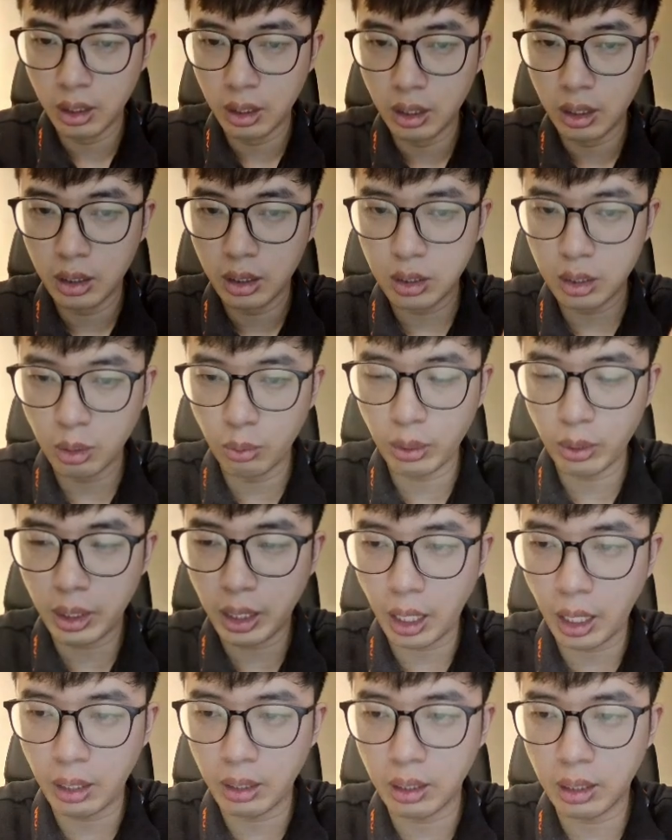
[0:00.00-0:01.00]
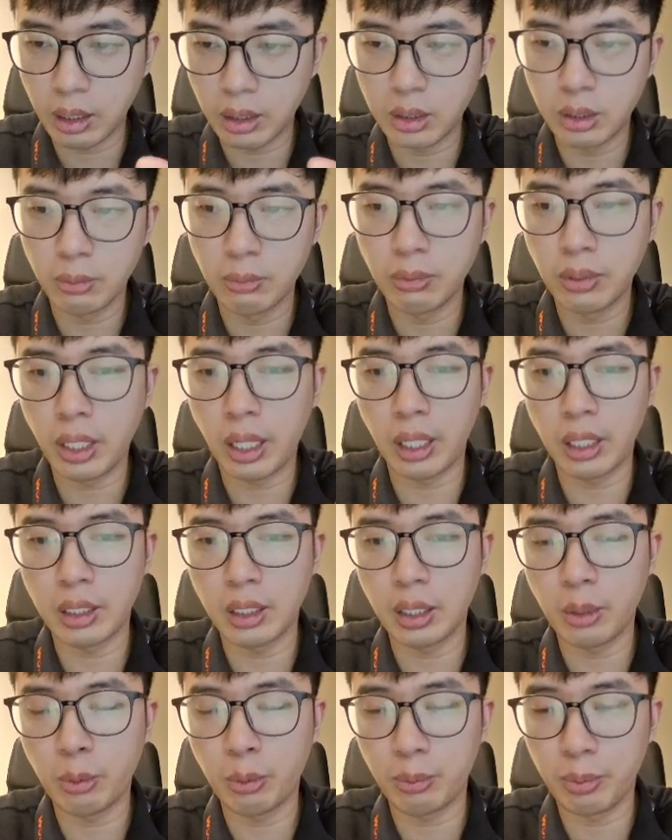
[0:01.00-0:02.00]
So we can assume that
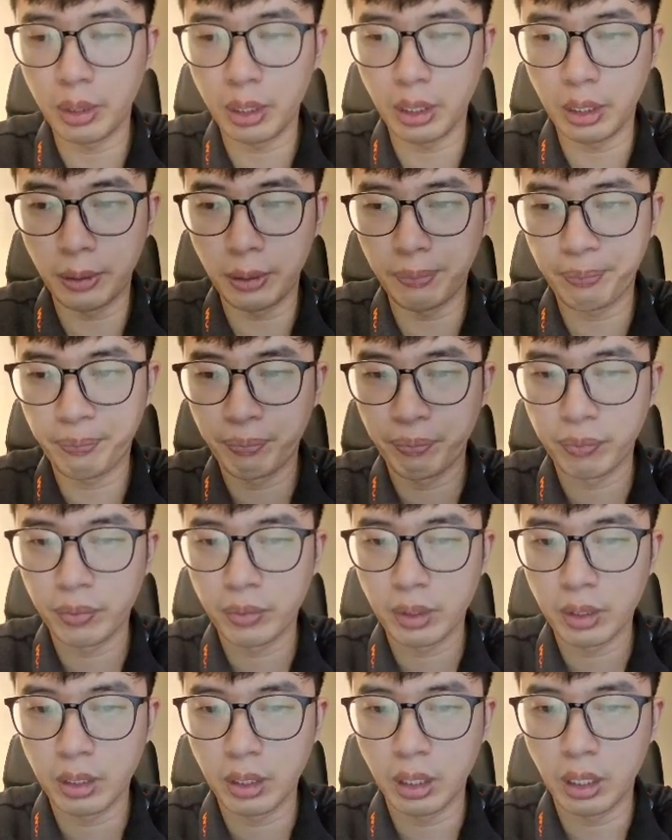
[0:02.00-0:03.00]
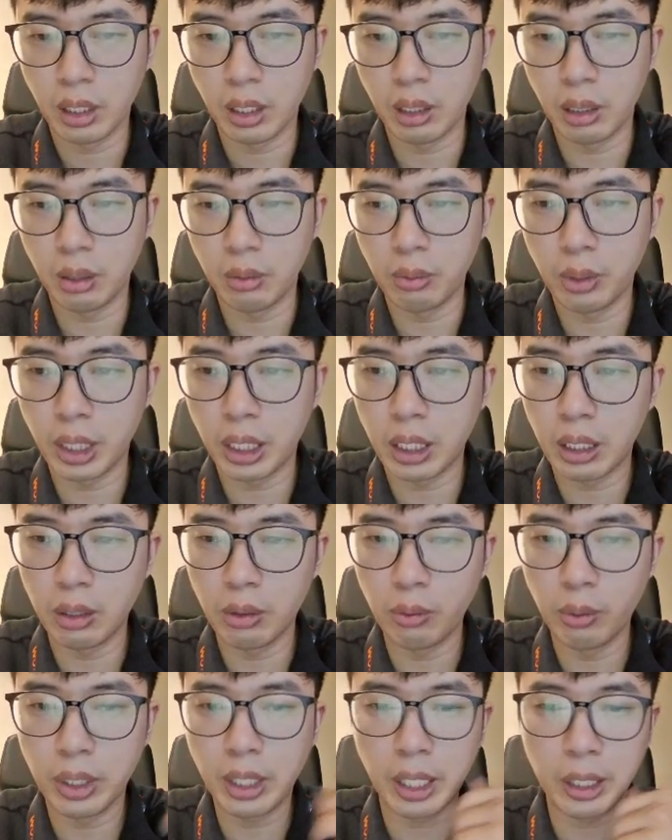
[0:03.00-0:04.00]
there will be
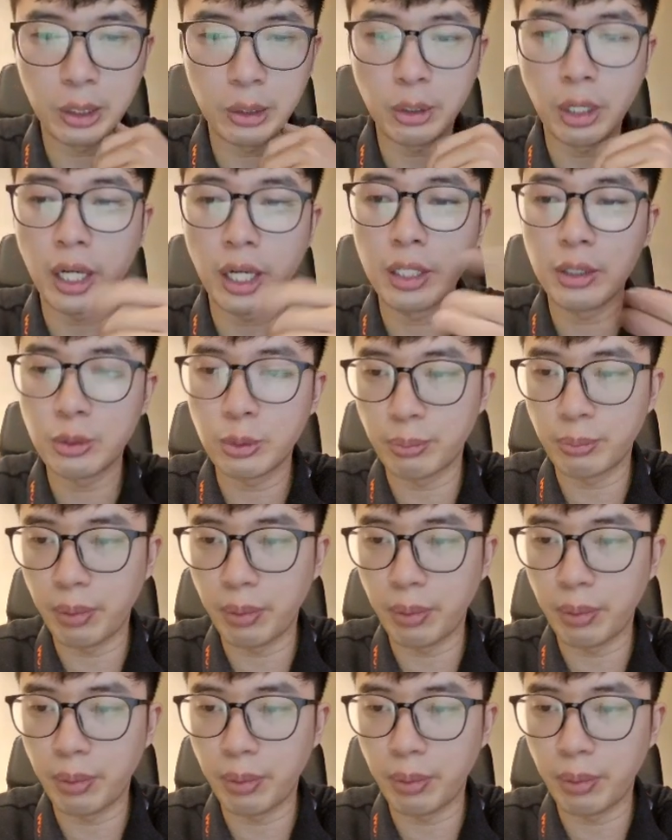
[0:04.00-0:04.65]
we can try to do